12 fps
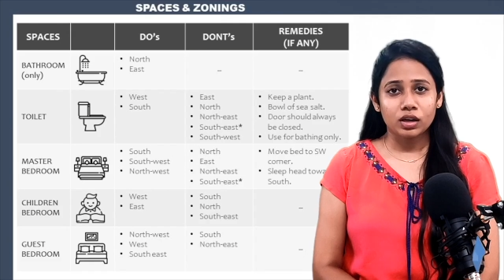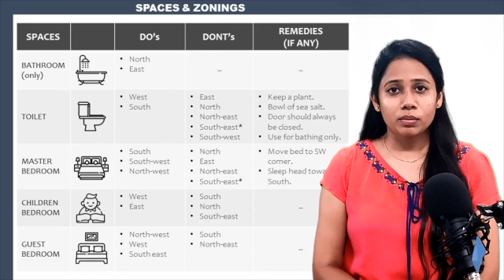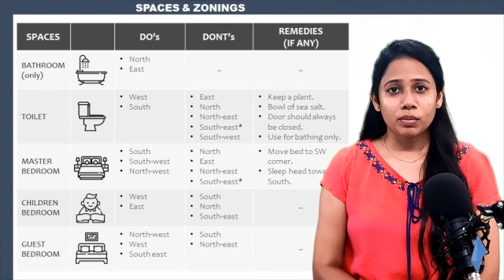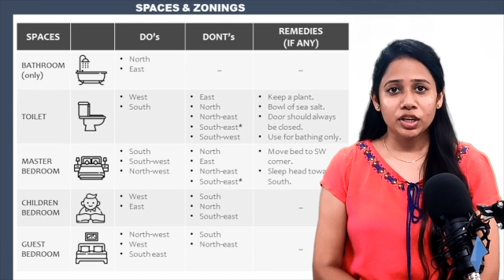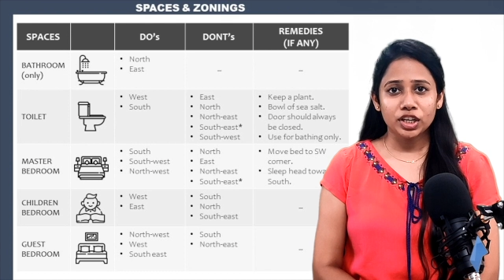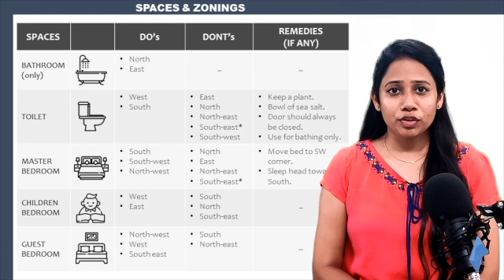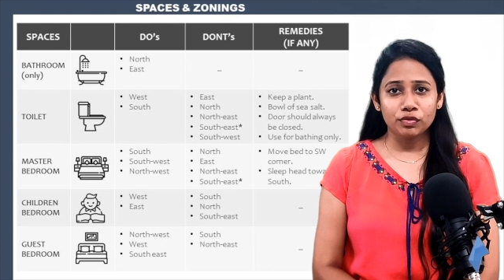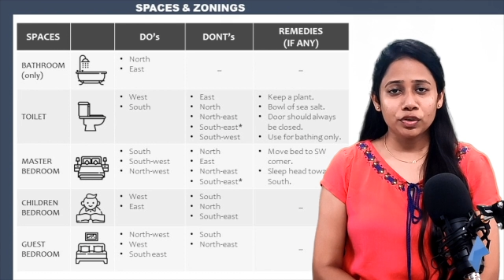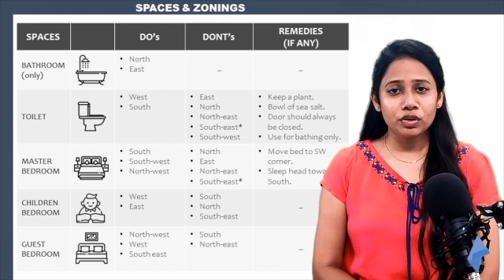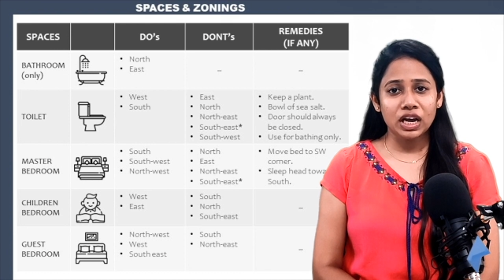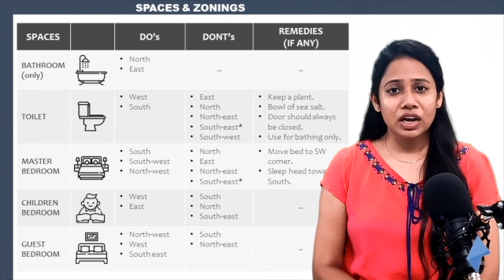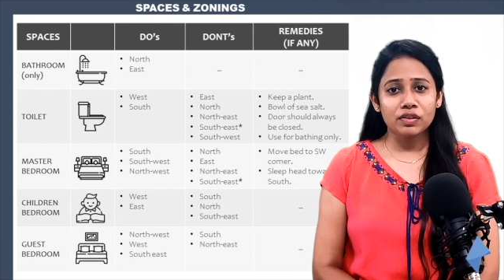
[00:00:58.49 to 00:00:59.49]
But if
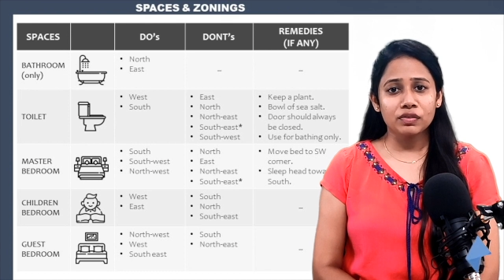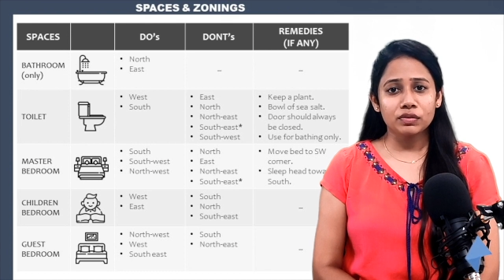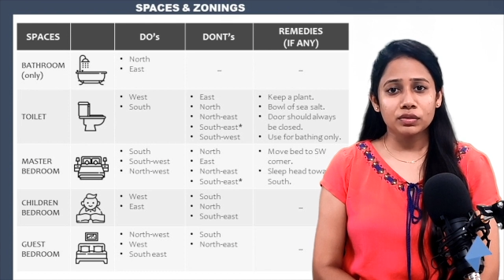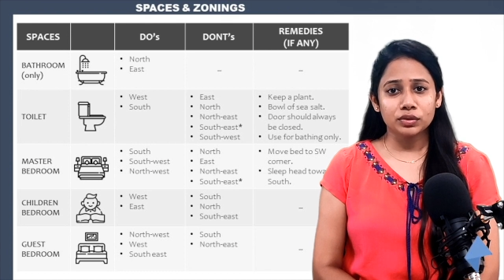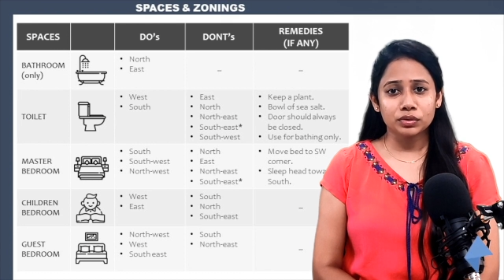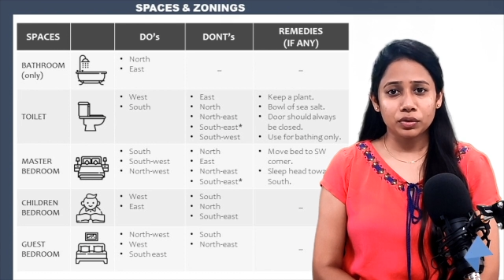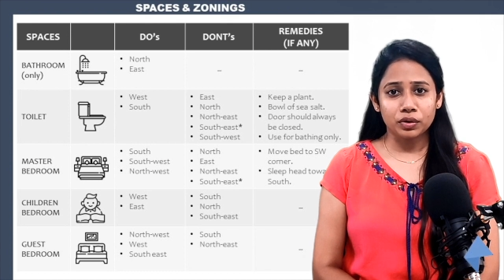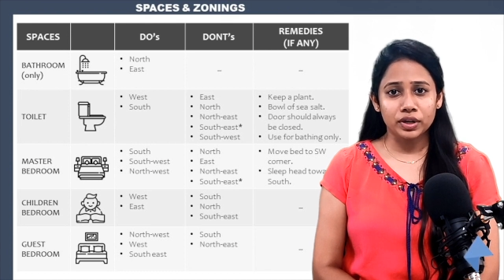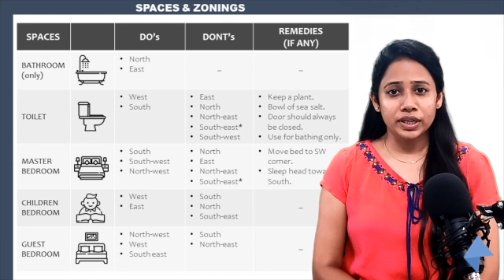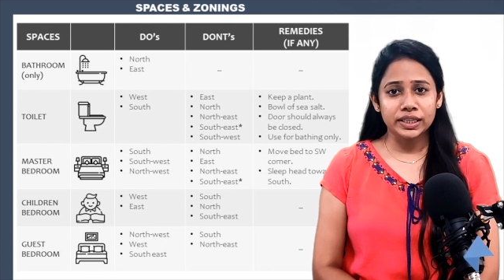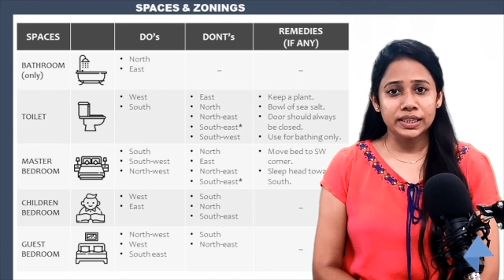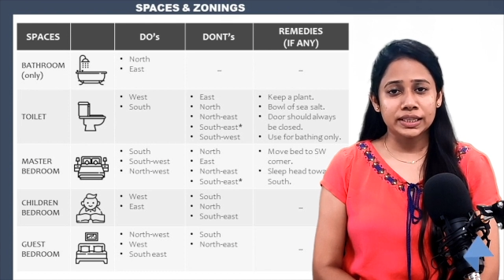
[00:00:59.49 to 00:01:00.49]
you have
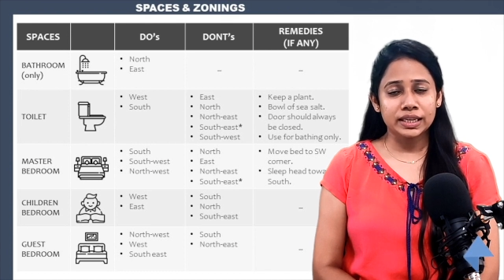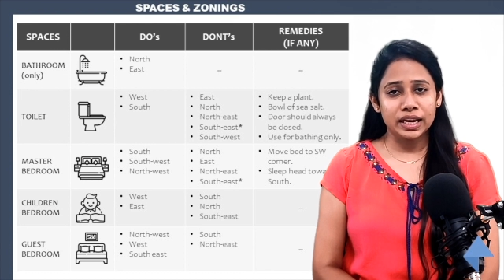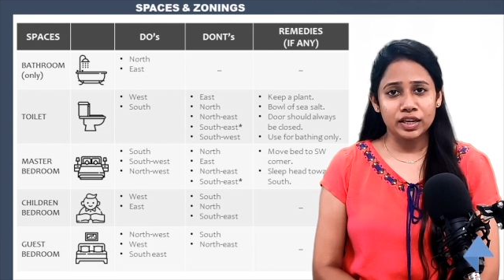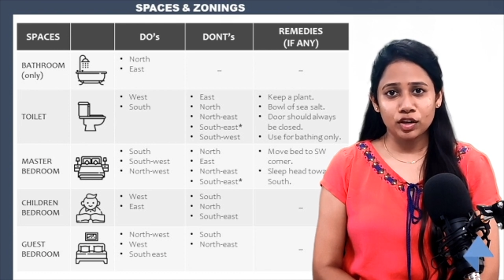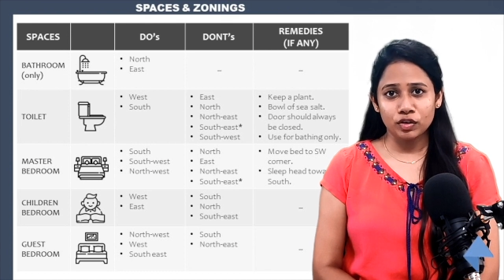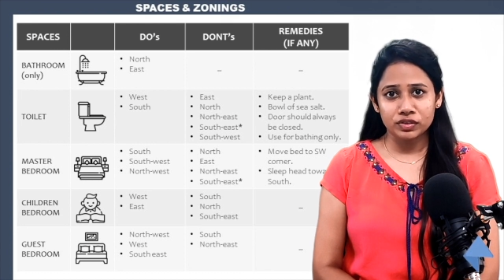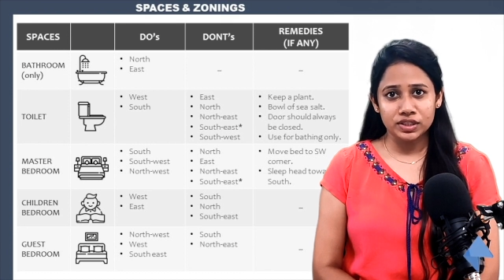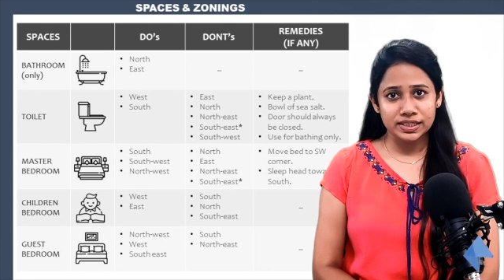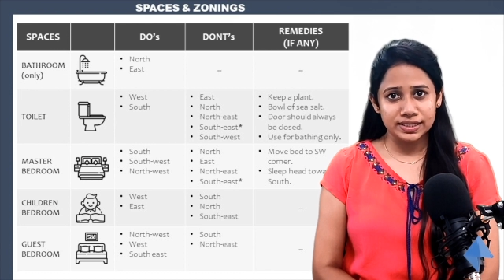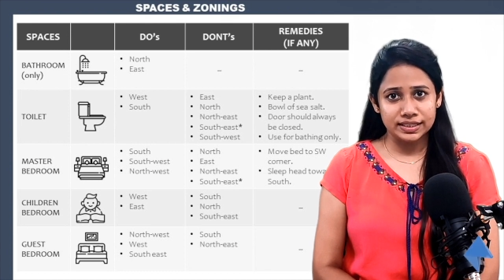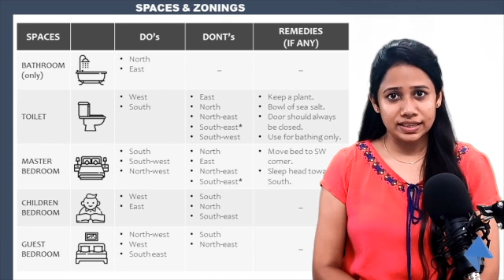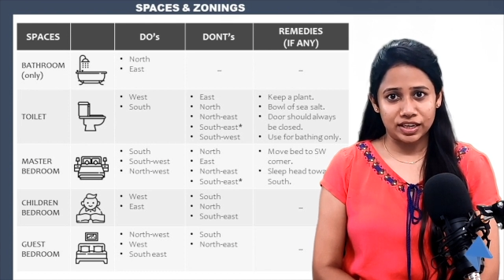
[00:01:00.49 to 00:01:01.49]
toilet in any of
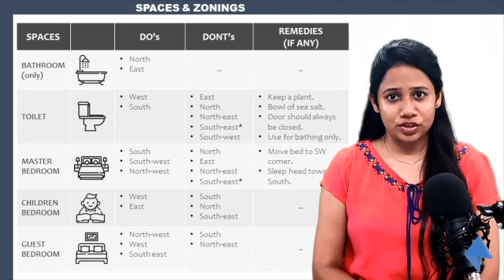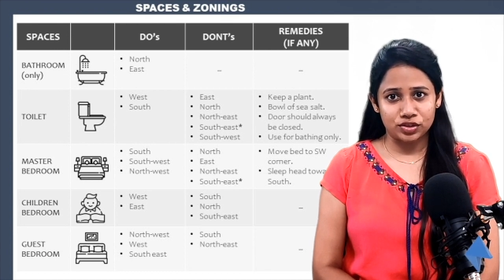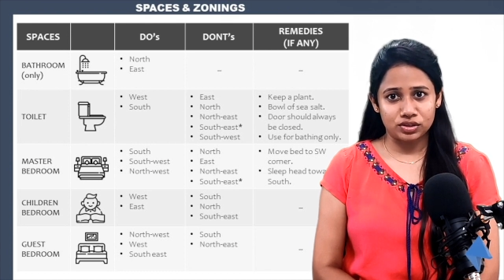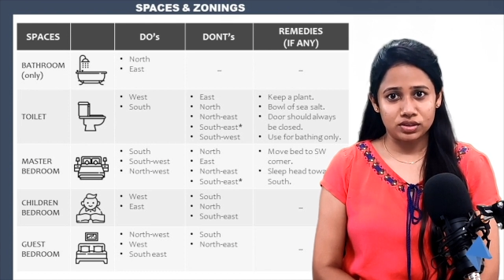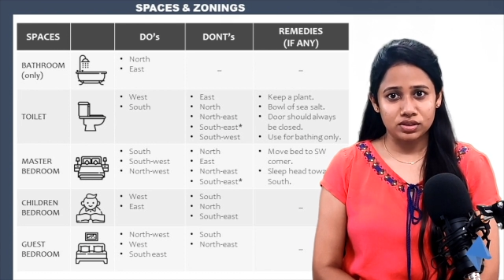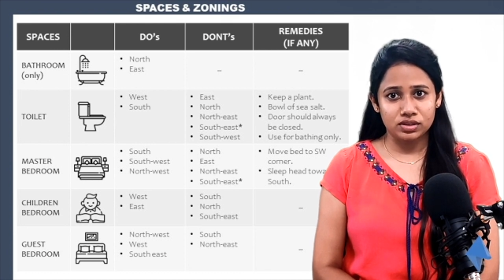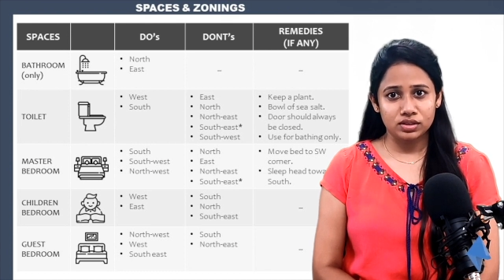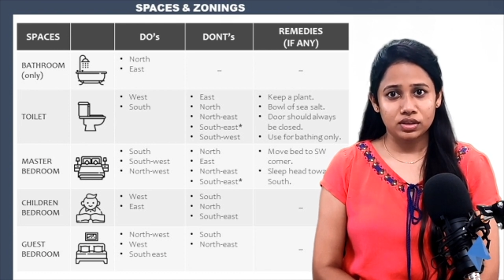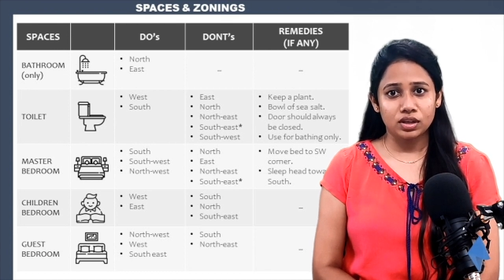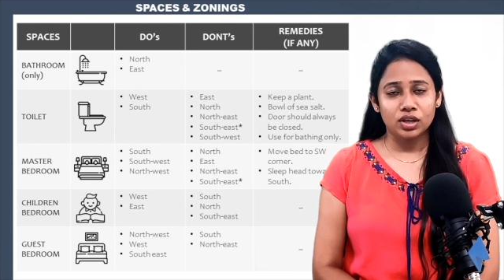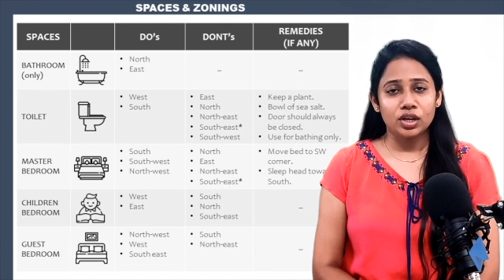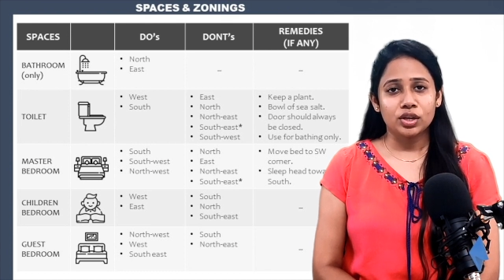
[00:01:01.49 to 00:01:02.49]
these directions,
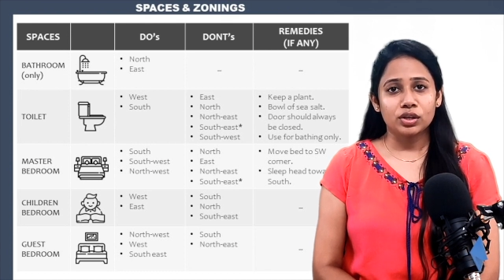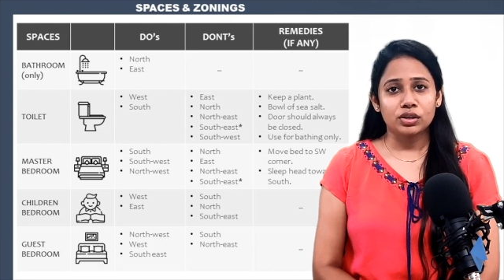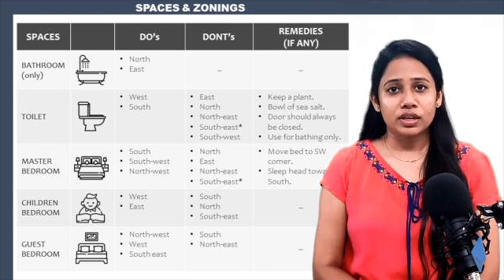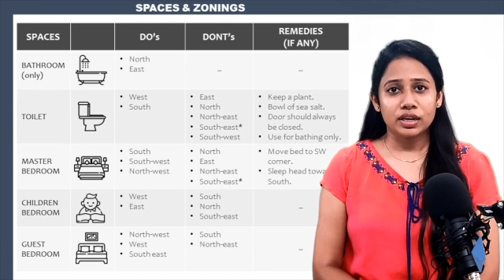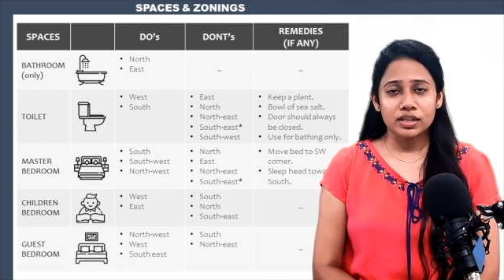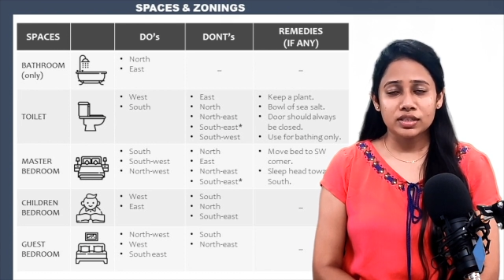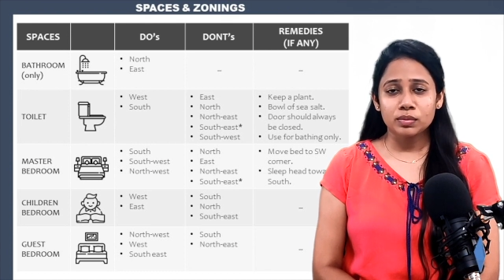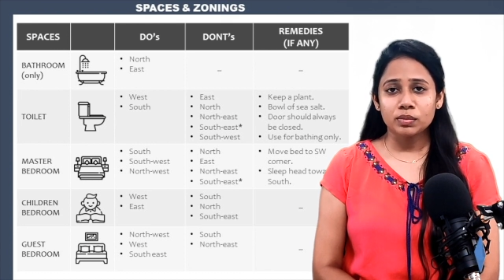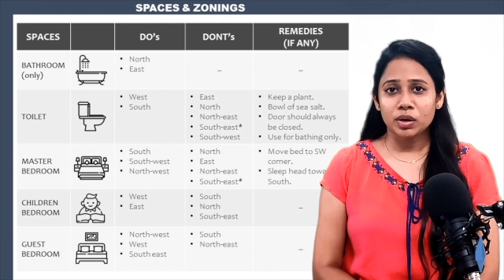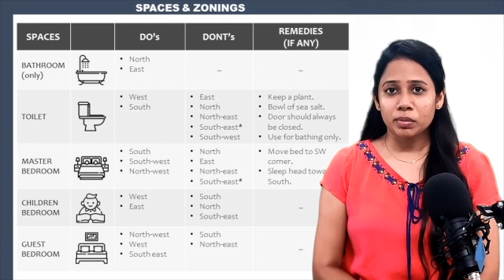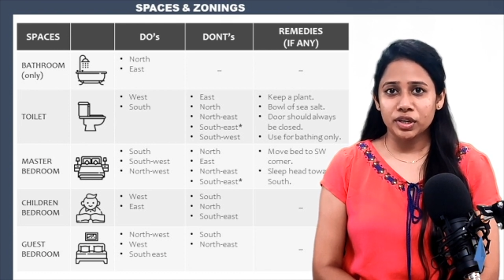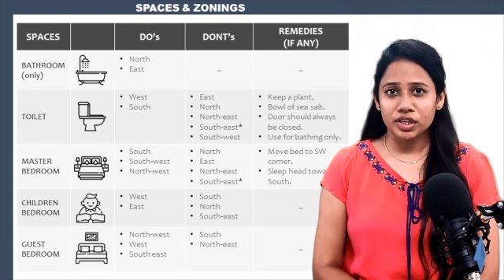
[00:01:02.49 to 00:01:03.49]
there are some
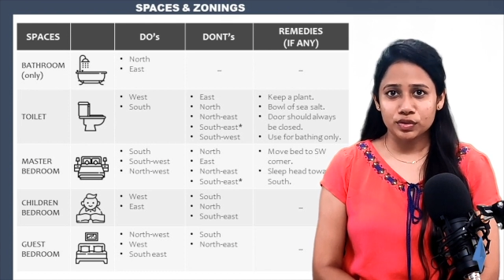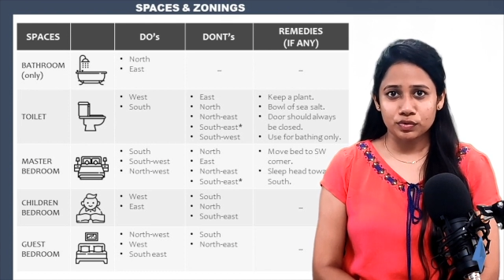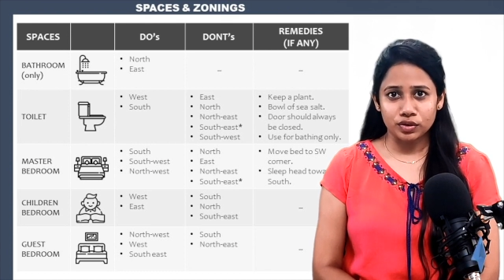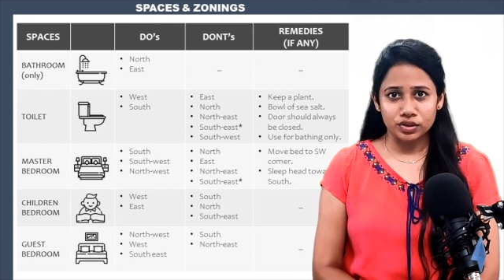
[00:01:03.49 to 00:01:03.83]
remedies for